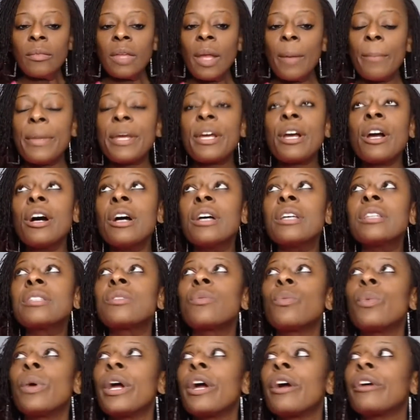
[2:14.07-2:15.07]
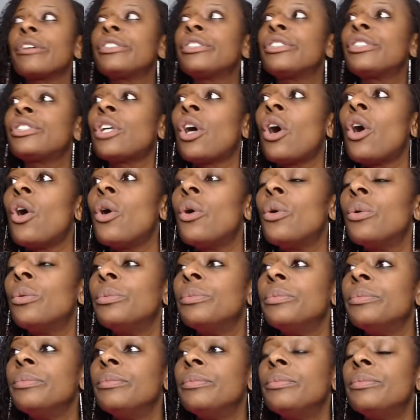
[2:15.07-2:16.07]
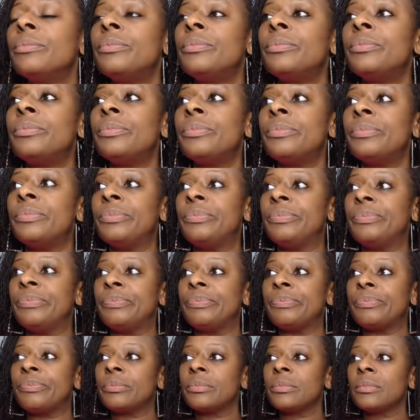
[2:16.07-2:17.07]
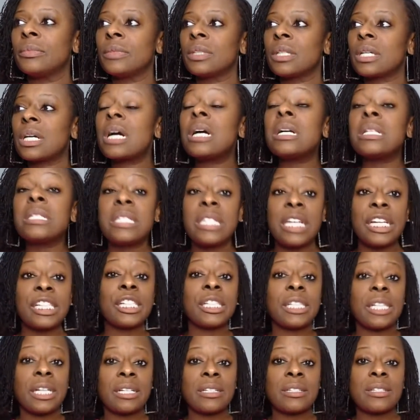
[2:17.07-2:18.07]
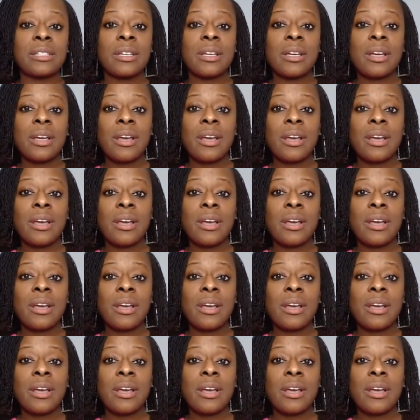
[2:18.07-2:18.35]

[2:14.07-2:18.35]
because we're so conditioned.